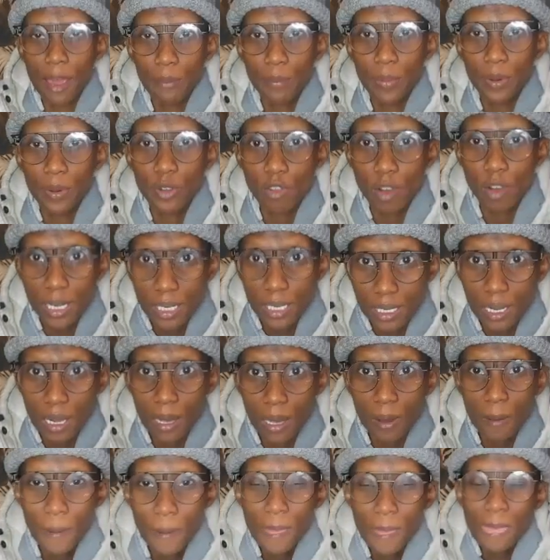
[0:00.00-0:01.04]
that
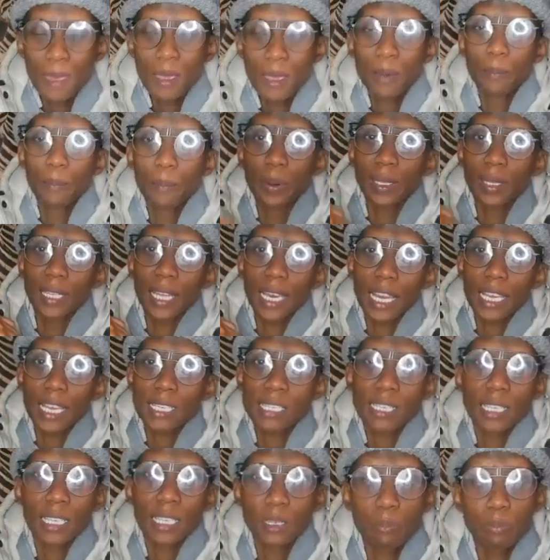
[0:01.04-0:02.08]
can't happen right
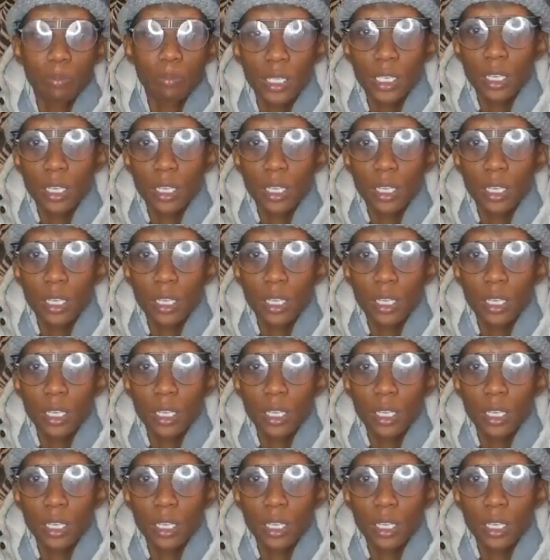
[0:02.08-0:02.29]
now,